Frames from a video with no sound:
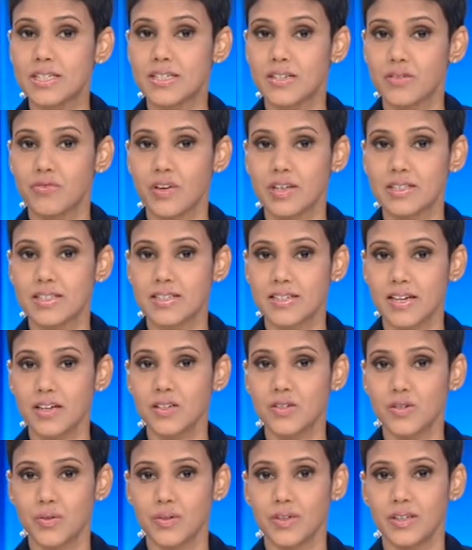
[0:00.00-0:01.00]
Defense
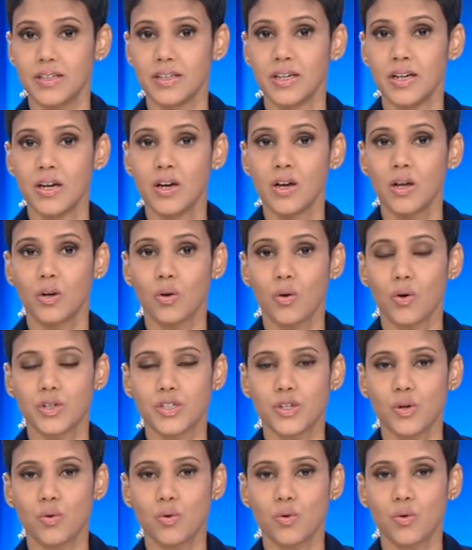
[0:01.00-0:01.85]
Secretary Lloyd